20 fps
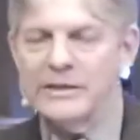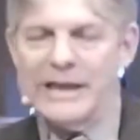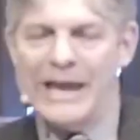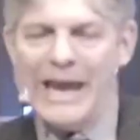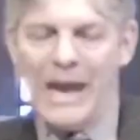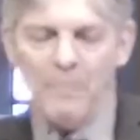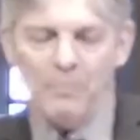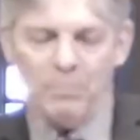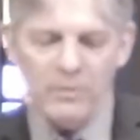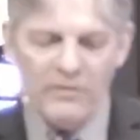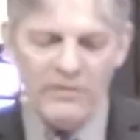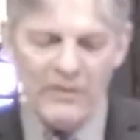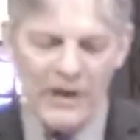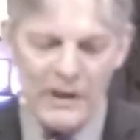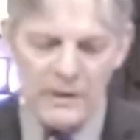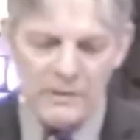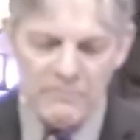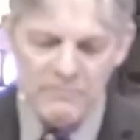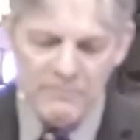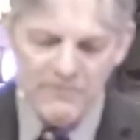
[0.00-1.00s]
in the
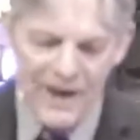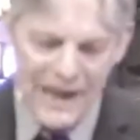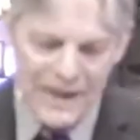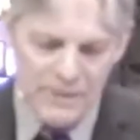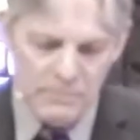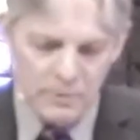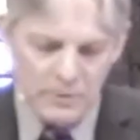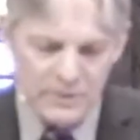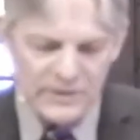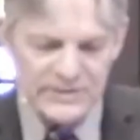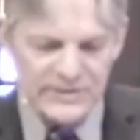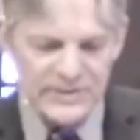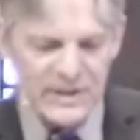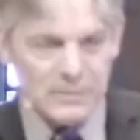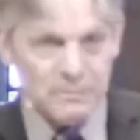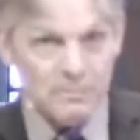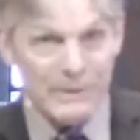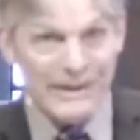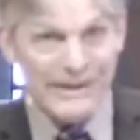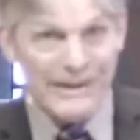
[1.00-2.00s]
Amplified Bible, it
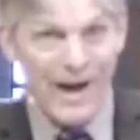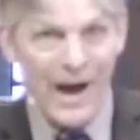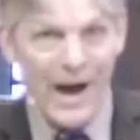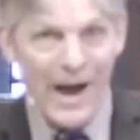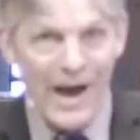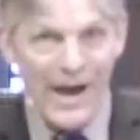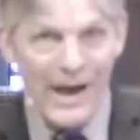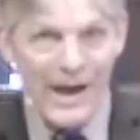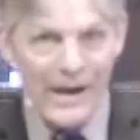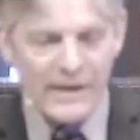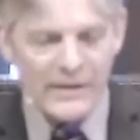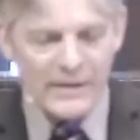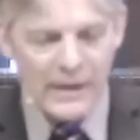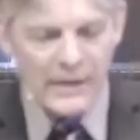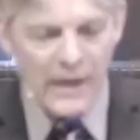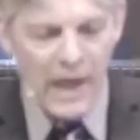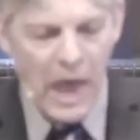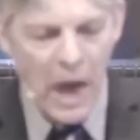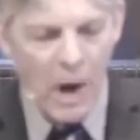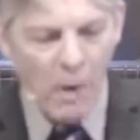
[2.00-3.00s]
says, Be
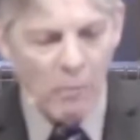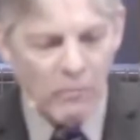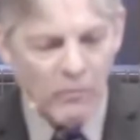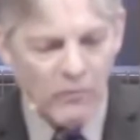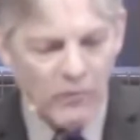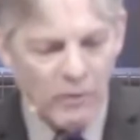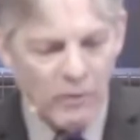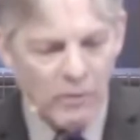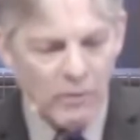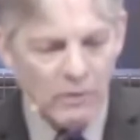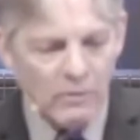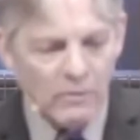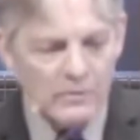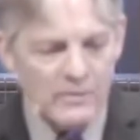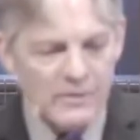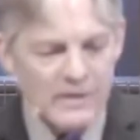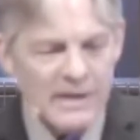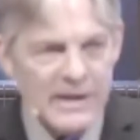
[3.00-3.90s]
kind and helpful.